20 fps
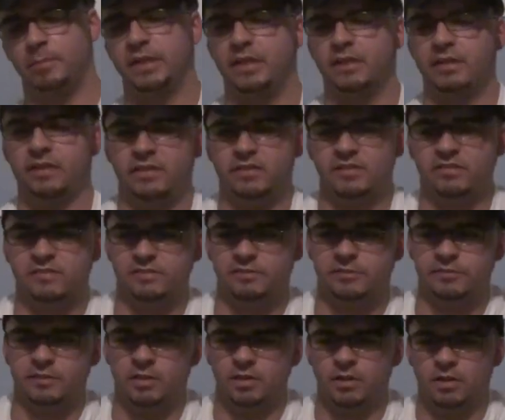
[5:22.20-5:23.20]

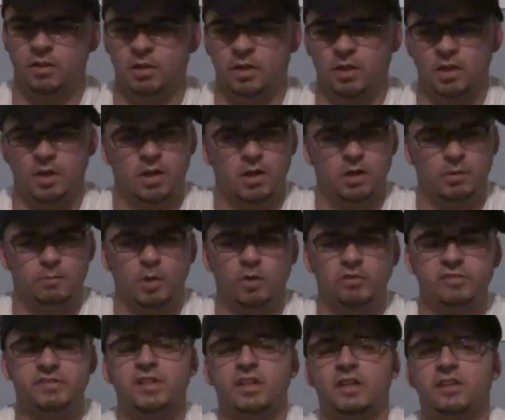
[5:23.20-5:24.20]
because
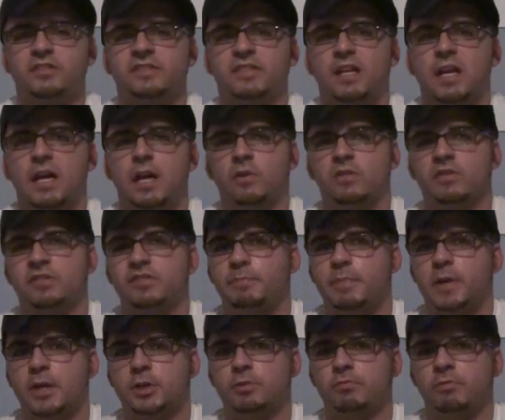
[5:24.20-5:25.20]
most guns now,
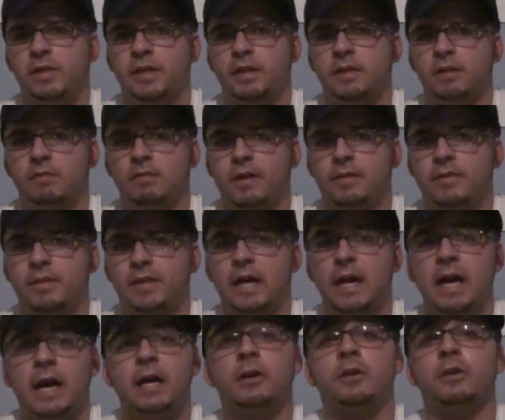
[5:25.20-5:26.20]
especially a lot of the
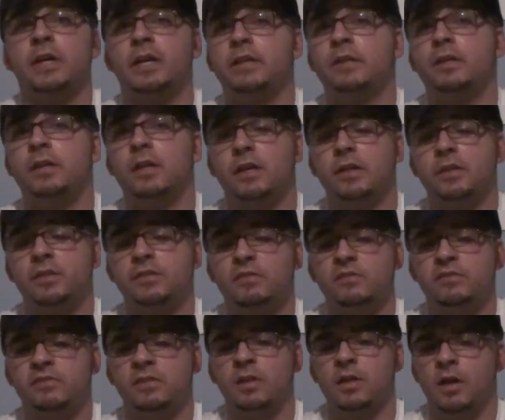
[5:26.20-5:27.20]
higher end
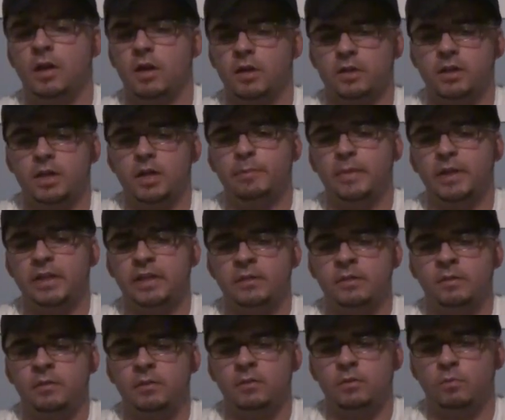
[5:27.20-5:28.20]
guns, are
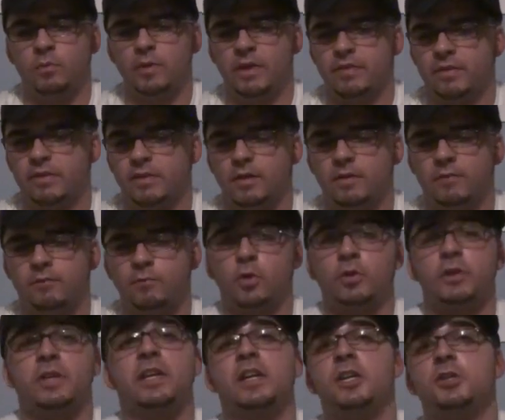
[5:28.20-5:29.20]
coming with a
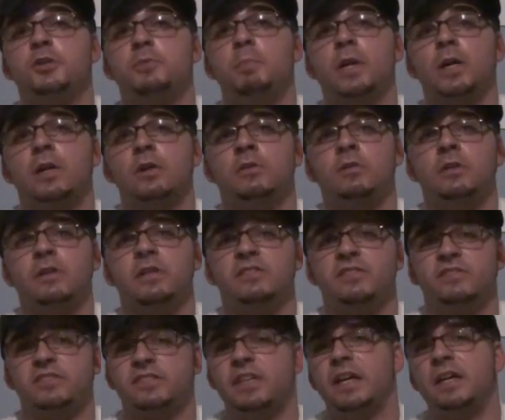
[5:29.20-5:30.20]
14-inch barrel
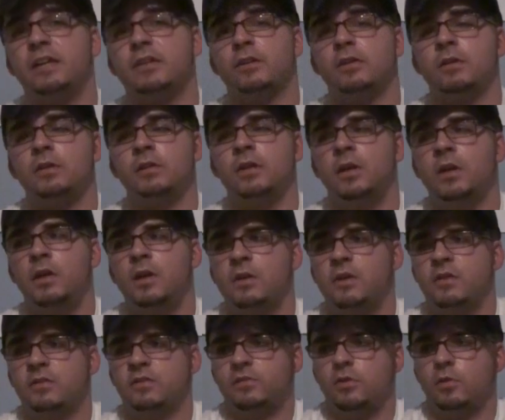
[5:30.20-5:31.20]
as standard.
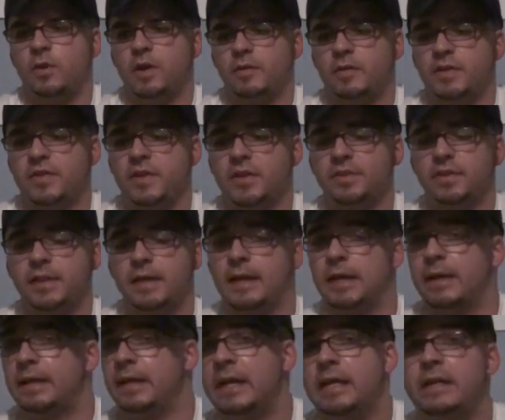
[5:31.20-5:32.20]
So I would think that
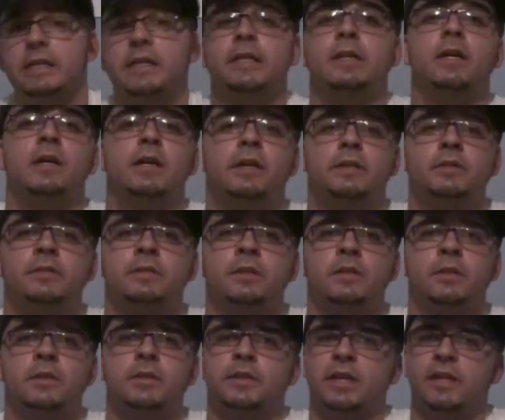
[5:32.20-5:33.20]
on any gun
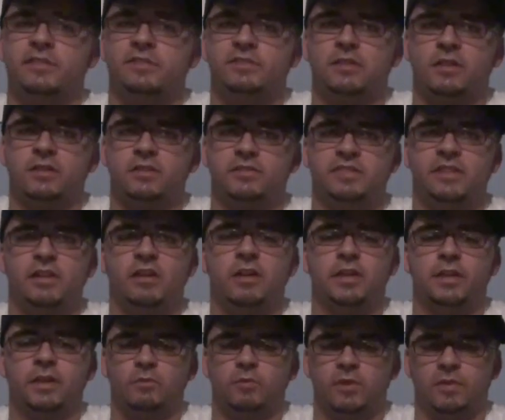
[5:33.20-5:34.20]
they'd start
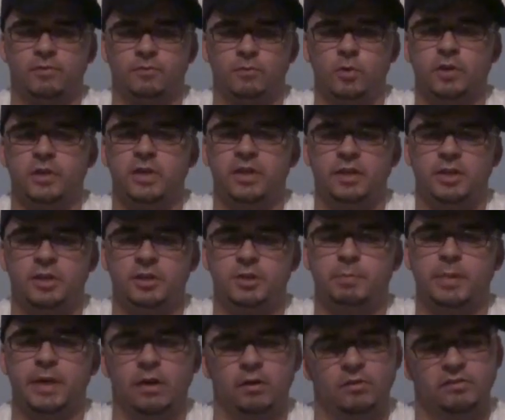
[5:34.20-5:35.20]
selling it with 14-inch
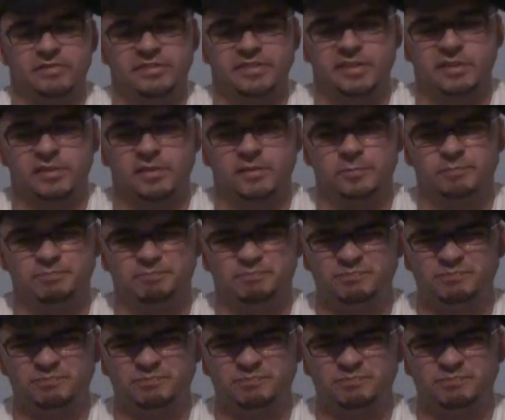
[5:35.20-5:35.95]
barrels. So